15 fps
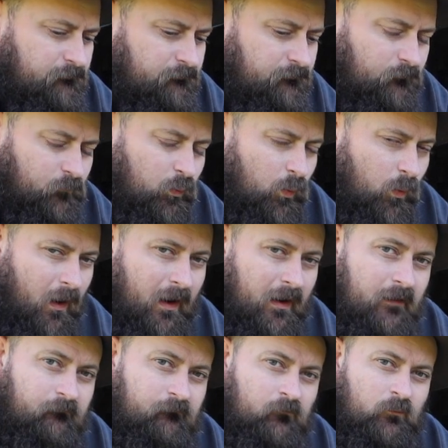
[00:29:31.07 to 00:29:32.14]
just
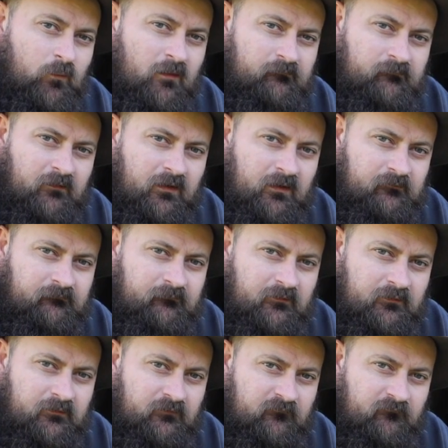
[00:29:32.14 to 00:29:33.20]
way too much
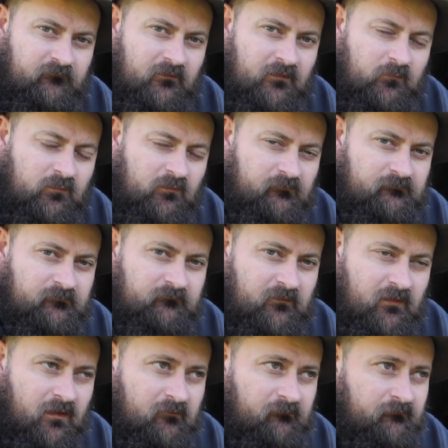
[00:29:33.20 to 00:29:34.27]
caster in the front, positive
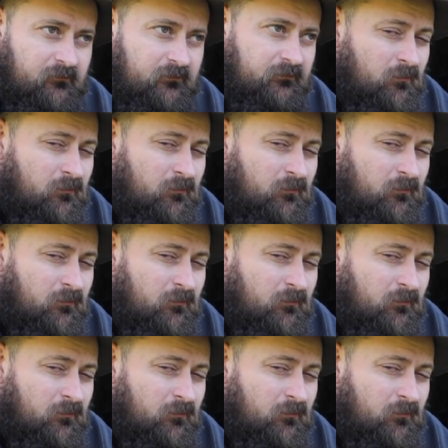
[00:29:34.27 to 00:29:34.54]
caster.